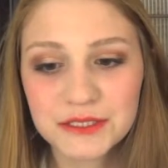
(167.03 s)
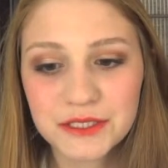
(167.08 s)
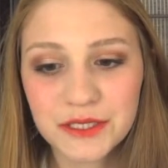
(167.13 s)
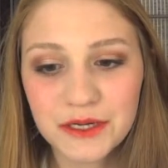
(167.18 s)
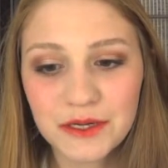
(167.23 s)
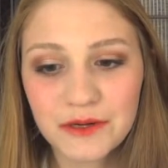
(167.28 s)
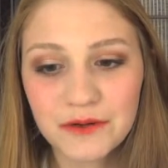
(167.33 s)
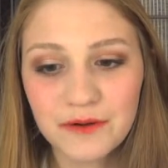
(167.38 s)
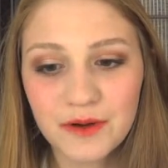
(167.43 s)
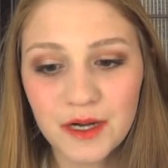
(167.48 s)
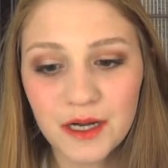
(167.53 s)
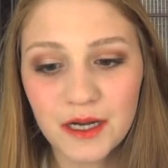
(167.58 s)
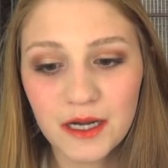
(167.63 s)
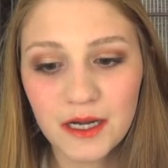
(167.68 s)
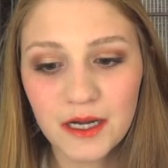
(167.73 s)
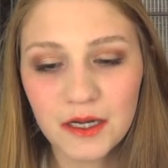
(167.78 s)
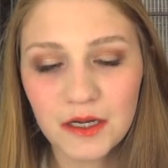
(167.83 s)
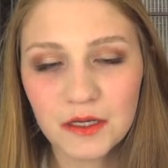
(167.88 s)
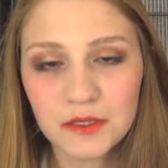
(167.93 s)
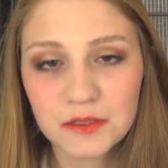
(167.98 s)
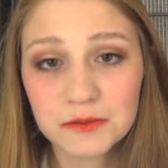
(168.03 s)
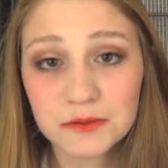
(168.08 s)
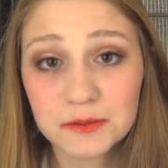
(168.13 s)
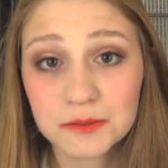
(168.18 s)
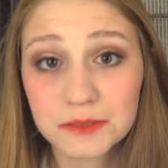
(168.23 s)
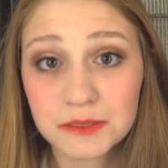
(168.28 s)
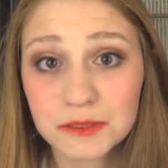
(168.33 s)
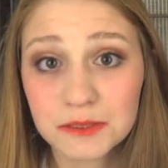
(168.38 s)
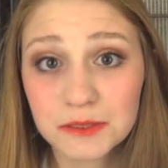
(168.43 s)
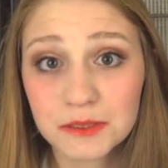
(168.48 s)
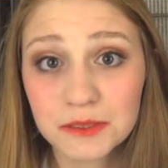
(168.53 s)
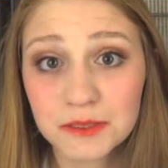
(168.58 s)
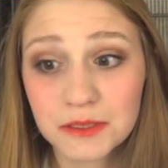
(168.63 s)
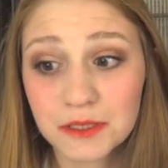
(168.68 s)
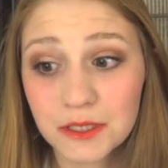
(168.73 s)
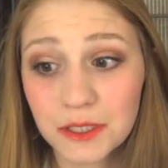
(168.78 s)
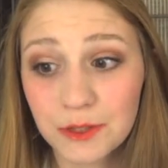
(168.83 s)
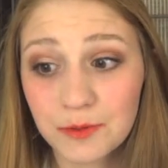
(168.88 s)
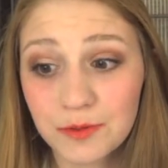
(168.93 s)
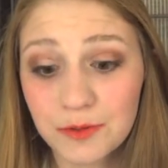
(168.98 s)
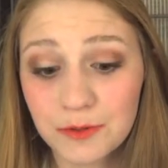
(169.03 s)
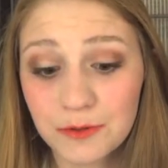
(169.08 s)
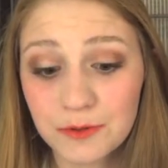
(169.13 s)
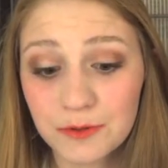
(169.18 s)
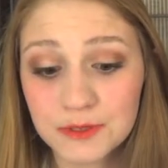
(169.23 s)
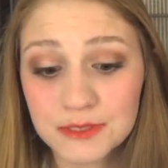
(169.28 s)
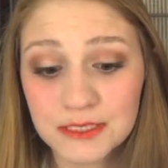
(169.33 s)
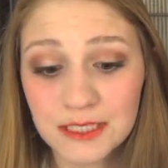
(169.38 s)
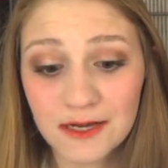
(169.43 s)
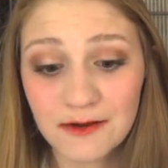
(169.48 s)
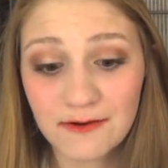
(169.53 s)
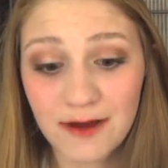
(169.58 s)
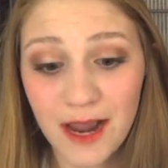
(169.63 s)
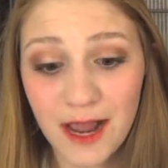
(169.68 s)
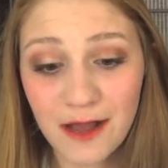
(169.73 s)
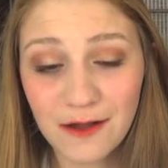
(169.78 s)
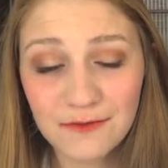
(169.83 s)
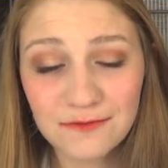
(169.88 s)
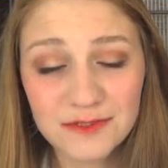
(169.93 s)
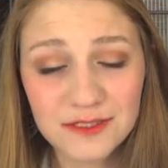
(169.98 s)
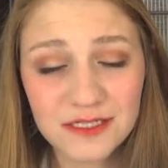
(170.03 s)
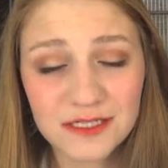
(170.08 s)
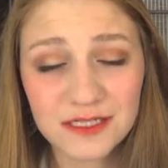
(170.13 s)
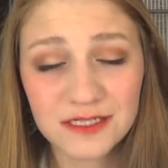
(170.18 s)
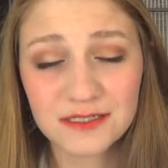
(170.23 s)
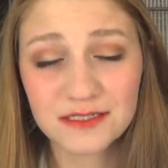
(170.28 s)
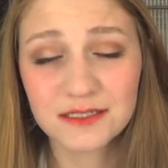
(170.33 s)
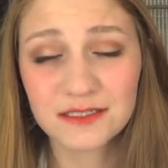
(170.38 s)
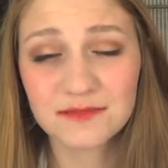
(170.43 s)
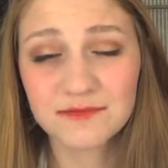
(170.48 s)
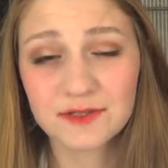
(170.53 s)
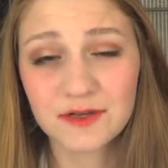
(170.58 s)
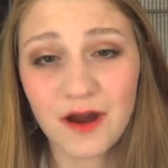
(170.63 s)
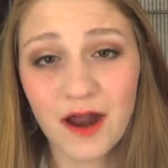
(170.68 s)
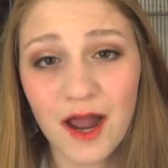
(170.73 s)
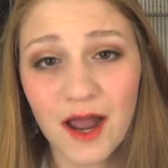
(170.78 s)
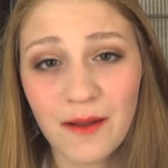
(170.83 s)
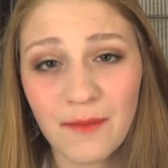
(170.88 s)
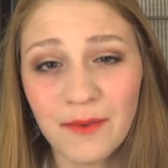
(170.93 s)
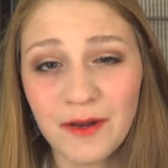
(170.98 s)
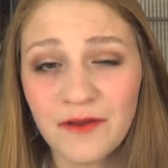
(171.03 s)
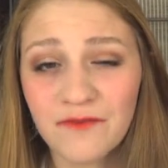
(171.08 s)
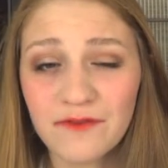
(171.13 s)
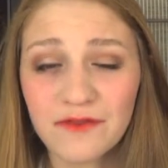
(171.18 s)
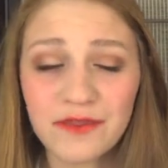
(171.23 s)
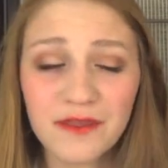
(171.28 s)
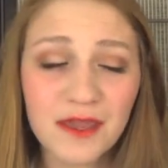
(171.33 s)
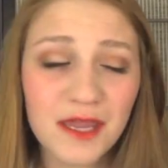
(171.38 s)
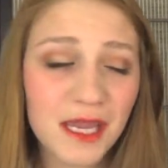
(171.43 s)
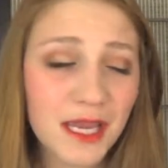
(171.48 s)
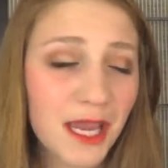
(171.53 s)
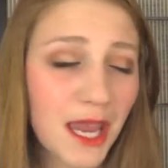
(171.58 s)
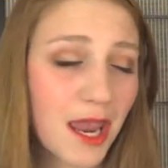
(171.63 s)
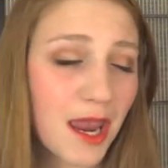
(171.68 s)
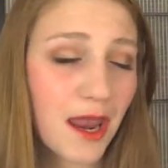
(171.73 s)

So hope you stick around and subscribe and everything,